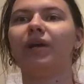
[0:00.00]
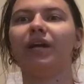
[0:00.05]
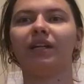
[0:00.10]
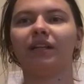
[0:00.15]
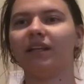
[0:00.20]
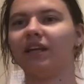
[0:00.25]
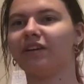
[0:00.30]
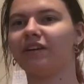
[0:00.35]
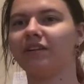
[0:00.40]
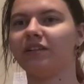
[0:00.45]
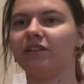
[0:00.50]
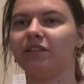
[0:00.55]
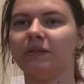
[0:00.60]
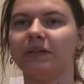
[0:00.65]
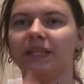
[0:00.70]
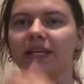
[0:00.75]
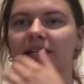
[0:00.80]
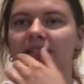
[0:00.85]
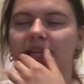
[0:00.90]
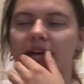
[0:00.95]
are literally doing the
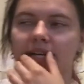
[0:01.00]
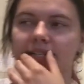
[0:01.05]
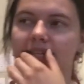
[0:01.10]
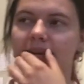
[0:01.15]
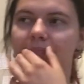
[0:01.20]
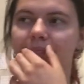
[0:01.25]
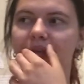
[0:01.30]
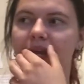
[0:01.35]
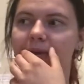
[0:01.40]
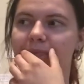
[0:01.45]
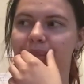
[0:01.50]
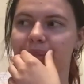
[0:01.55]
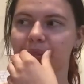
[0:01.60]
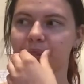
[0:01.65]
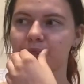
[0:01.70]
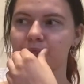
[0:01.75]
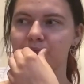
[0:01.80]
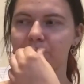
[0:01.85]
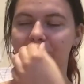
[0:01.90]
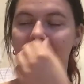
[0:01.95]
exact same thing.
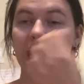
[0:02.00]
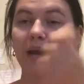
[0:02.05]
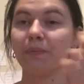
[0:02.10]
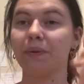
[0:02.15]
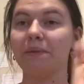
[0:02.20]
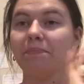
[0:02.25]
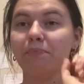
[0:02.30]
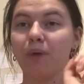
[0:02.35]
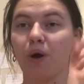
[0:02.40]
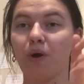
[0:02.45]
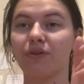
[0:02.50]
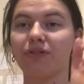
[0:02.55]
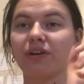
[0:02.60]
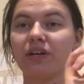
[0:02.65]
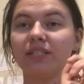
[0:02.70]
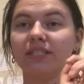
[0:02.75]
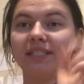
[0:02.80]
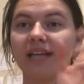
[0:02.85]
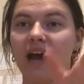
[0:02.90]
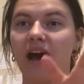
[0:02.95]
And we both
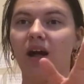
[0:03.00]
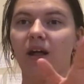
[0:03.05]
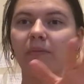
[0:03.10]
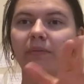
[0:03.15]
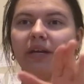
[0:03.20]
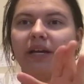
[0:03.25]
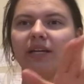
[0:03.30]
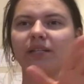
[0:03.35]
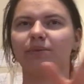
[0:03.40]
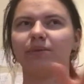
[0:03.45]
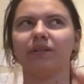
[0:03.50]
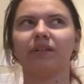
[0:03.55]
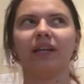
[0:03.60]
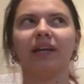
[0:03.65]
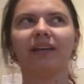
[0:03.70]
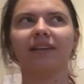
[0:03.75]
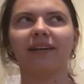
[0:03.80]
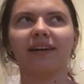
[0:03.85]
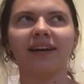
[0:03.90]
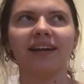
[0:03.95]
could tell because we were like
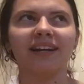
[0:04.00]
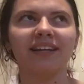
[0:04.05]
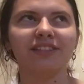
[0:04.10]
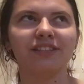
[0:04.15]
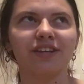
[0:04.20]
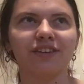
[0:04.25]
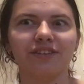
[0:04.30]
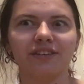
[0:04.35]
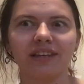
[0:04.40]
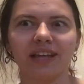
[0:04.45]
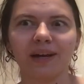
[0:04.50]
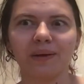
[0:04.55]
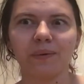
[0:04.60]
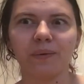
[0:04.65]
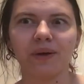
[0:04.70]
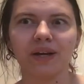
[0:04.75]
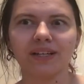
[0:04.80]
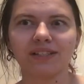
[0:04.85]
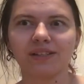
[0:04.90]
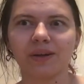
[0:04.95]
looking at each other like,
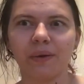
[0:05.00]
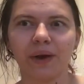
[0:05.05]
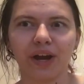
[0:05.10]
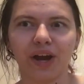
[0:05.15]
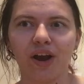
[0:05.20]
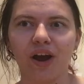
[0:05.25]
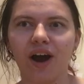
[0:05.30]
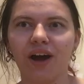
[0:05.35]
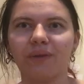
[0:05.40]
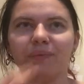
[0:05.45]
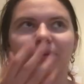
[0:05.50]
what is going on?